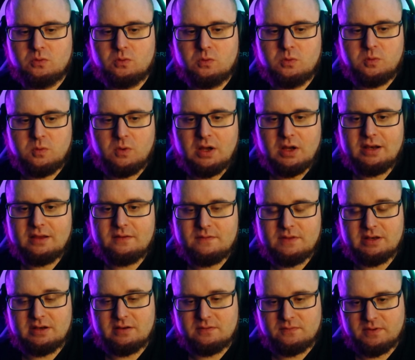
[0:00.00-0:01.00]
one of
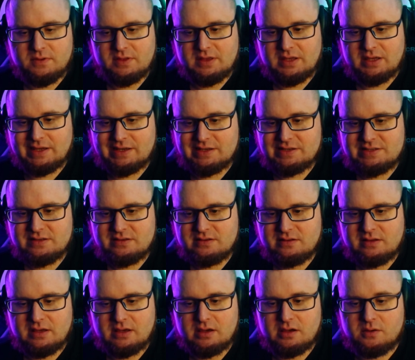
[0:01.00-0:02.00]
the different things
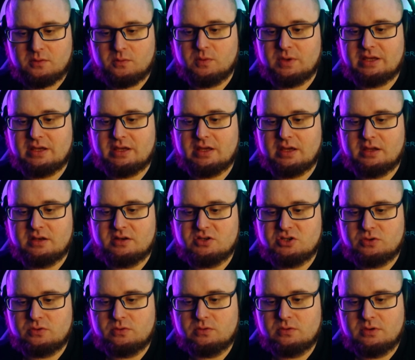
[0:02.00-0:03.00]
that we can
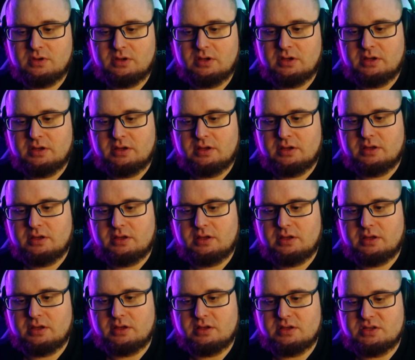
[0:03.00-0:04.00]
do
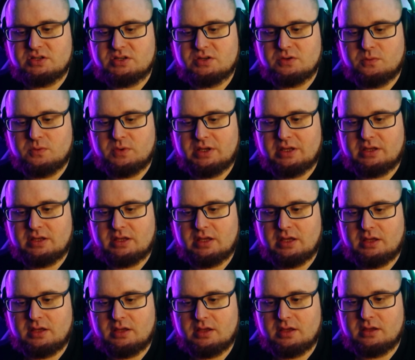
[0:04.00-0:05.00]
is we
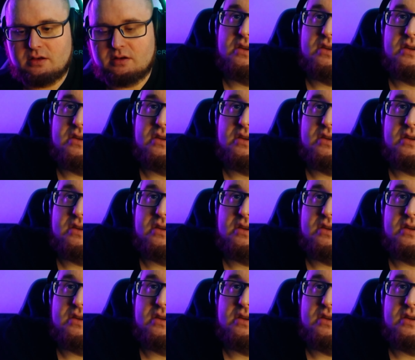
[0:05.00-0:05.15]
can